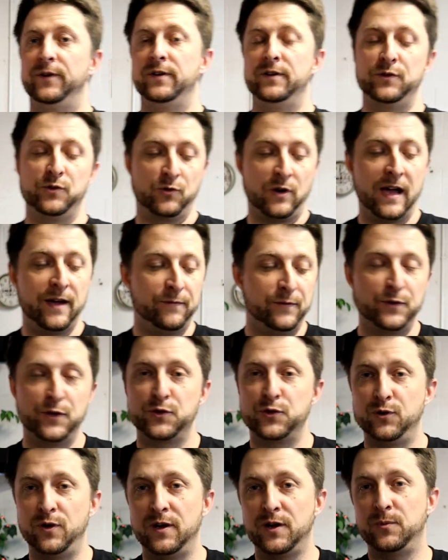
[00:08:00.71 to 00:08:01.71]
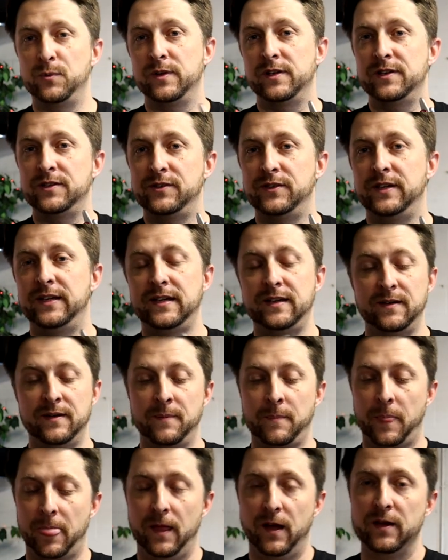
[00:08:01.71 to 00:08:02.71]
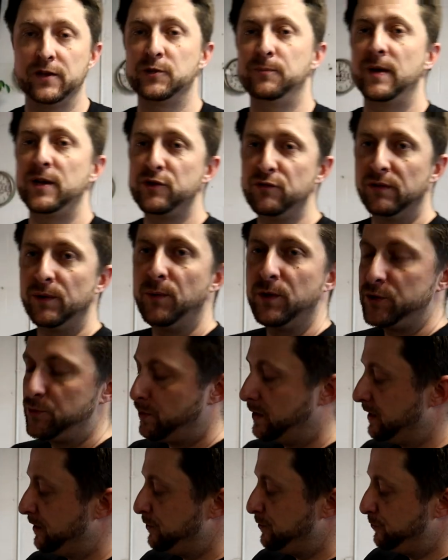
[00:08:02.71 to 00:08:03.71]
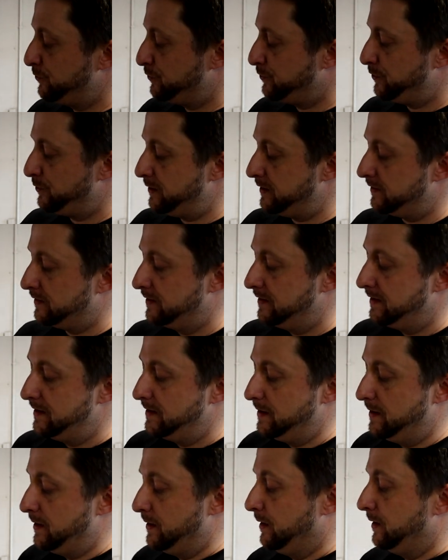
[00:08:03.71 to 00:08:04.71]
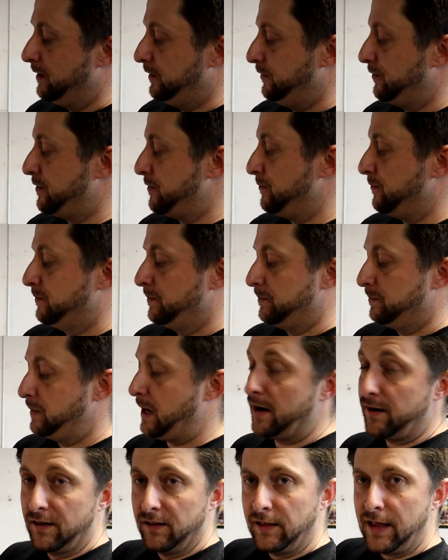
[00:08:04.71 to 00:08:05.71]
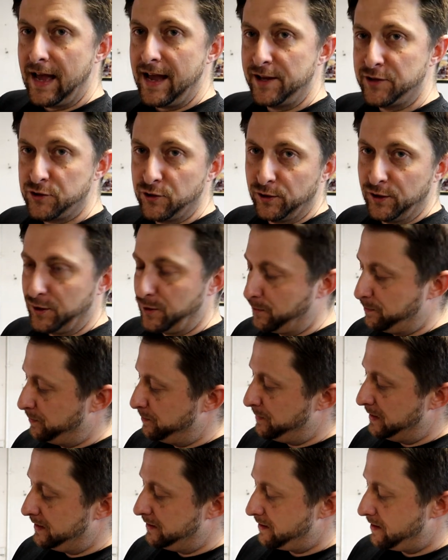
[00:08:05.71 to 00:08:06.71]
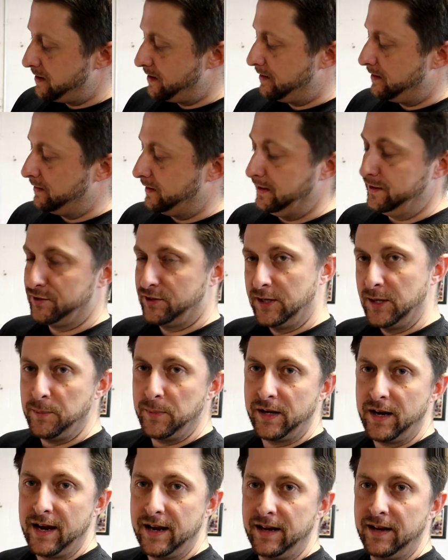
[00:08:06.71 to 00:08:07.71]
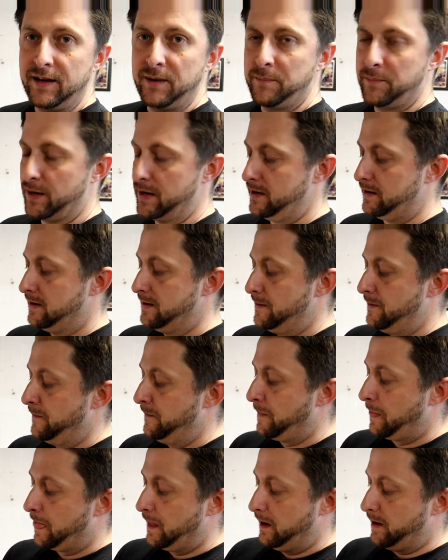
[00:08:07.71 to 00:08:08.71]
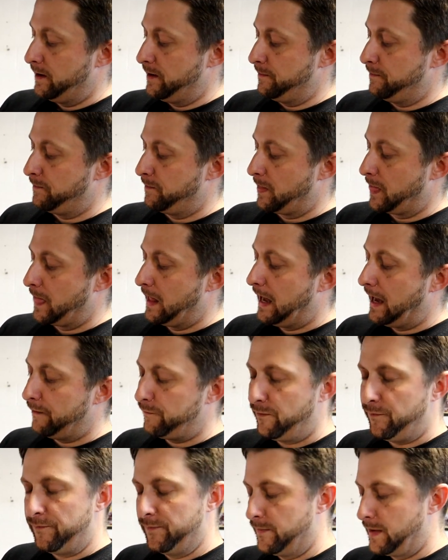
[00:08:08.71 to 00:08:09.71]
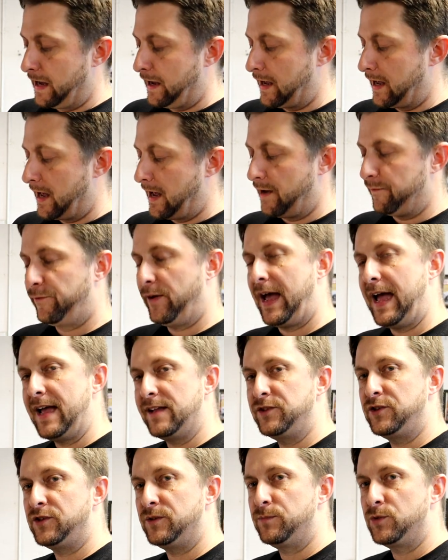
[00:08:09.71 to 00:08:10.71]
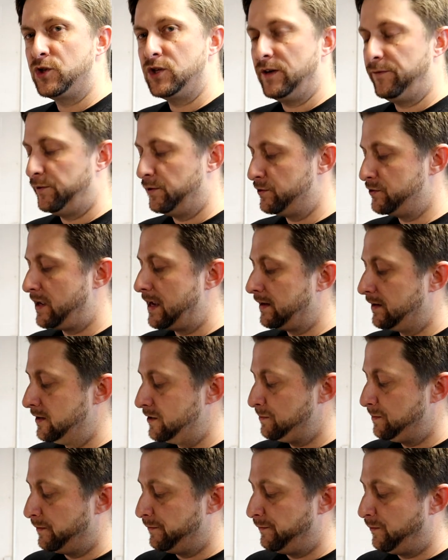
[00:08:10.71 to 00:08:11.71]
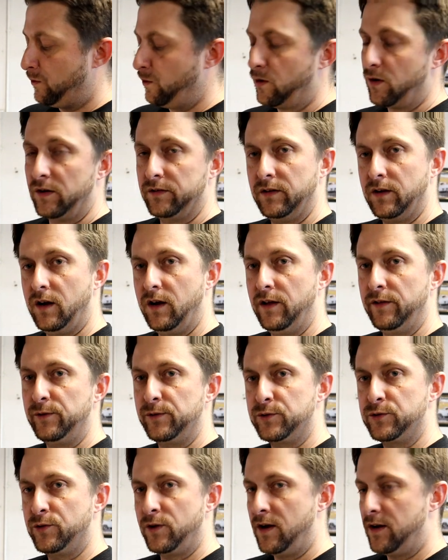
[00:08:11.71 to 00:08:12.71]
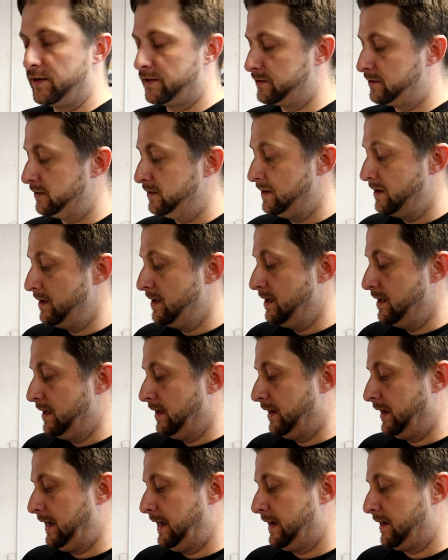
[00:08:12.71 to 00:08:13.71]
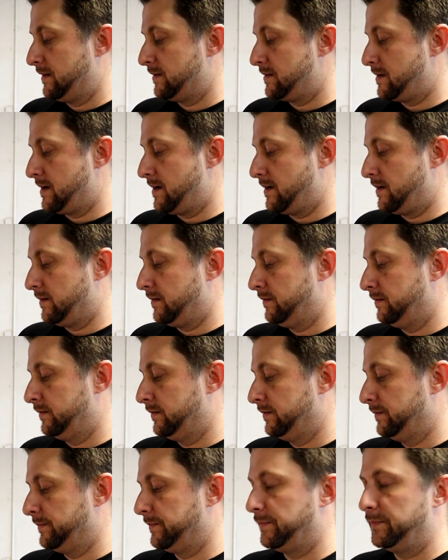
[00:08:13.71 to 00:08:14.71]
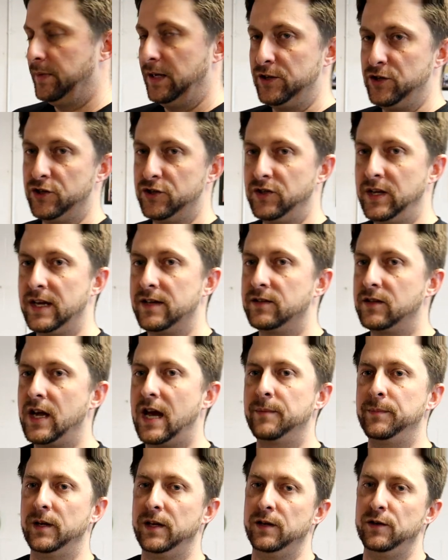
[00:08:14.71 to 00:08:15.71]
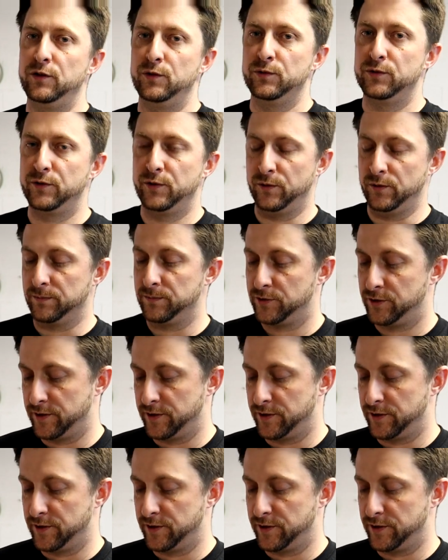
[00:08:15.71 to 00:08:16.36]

fun driving the truck with this thing, especially once we get used to it. You know, not going to lie, it's a little bit intimidating, but I've had some shifters like this before on other trucks, and it just takes time to get used to them.